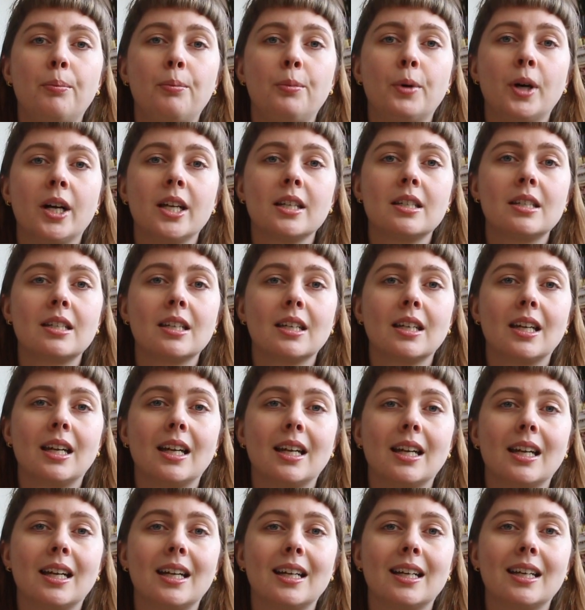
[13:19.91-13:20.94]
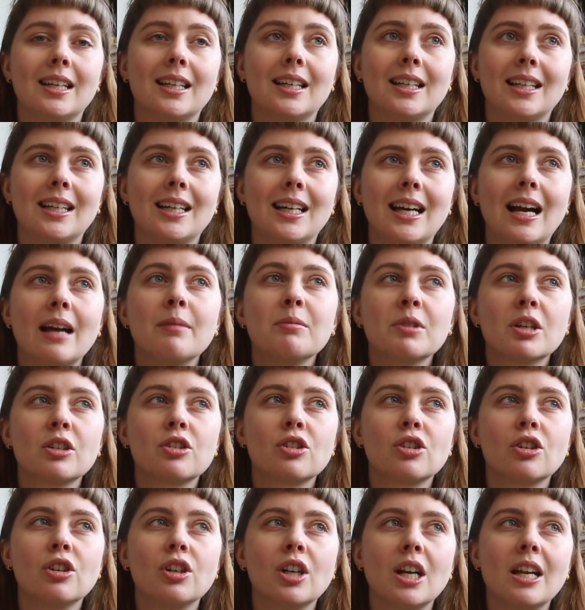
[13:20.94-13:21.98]
But I'm not
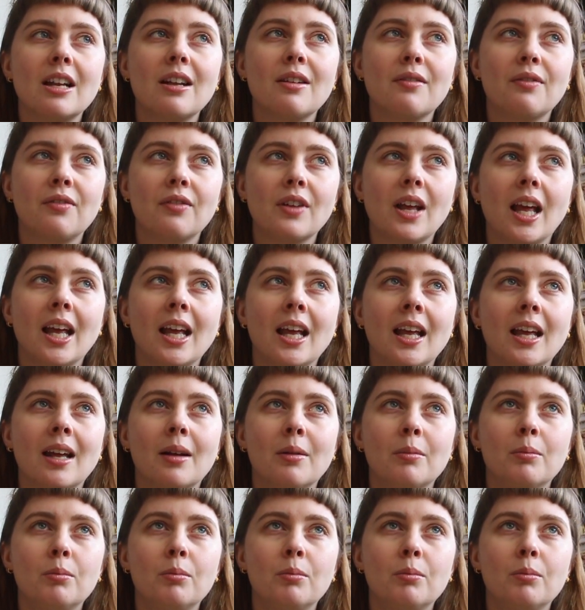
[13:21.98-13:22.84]
sure if a